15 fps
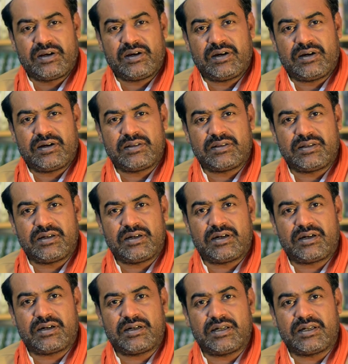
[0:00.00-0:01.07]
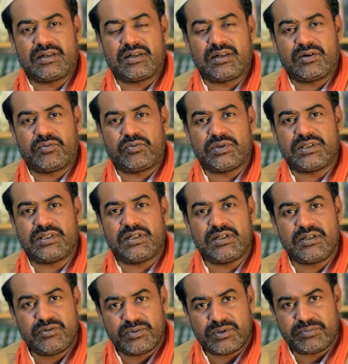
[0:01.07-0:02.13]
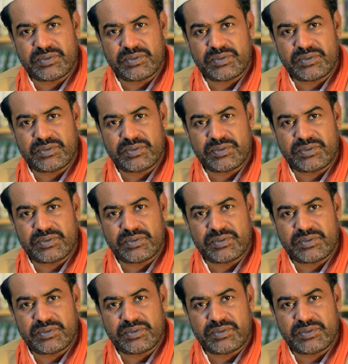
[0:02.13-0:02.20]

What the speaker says: They are in love with the human